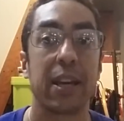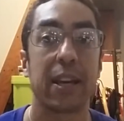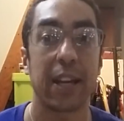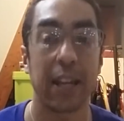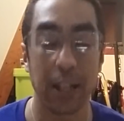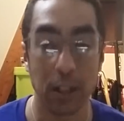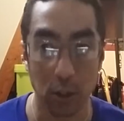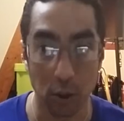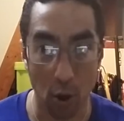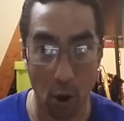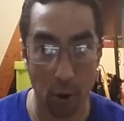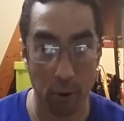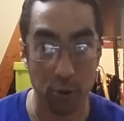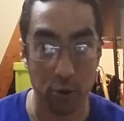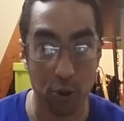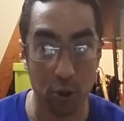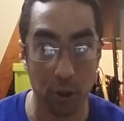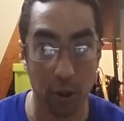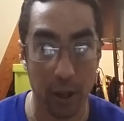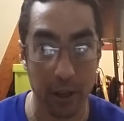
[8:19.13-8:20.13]
in
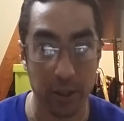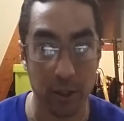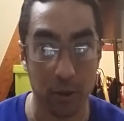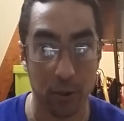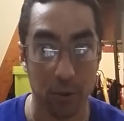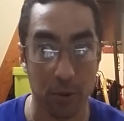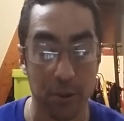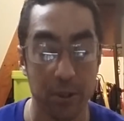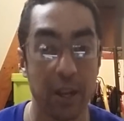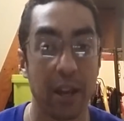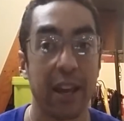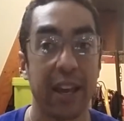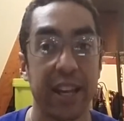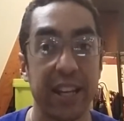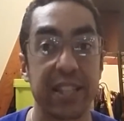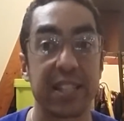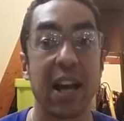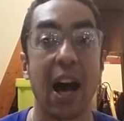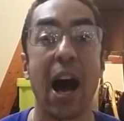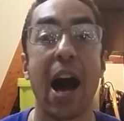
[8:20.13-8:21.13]
large clusters
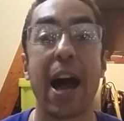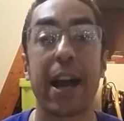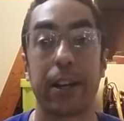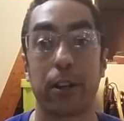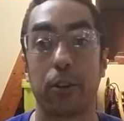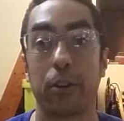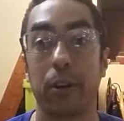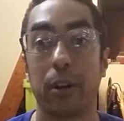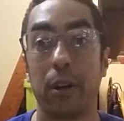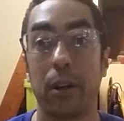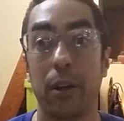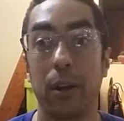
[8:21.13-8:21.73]
is higher.